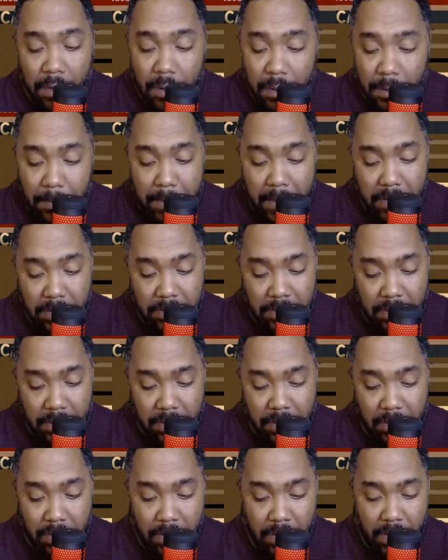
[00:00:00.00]
max out
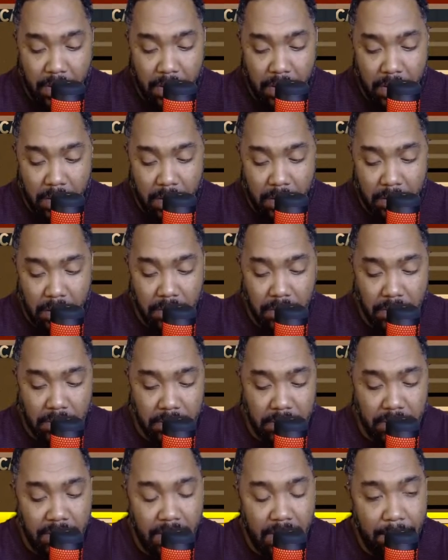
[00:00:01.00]
our
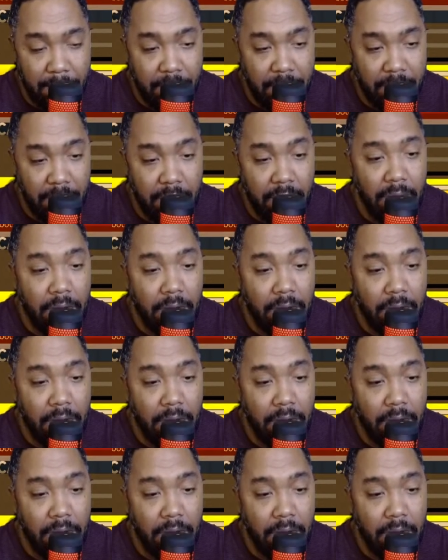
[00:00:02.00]
stamina.